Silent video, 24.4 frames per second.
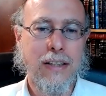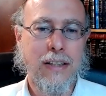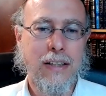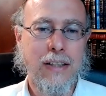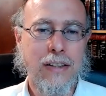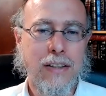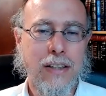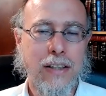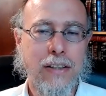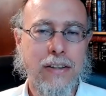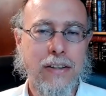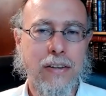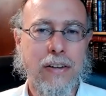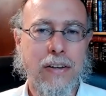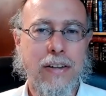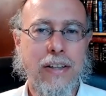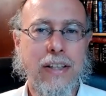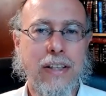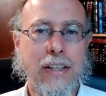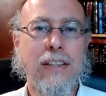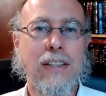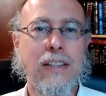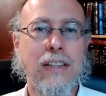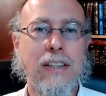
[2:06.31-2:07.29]
the entire
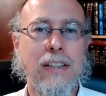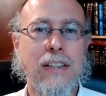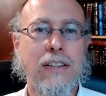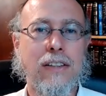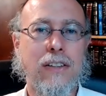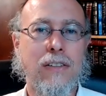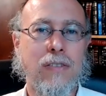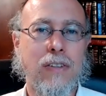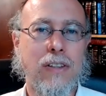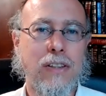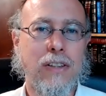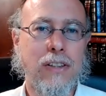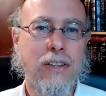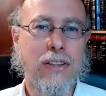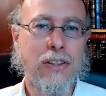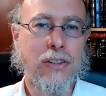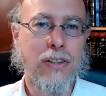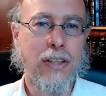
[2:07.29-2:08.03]
thesis of this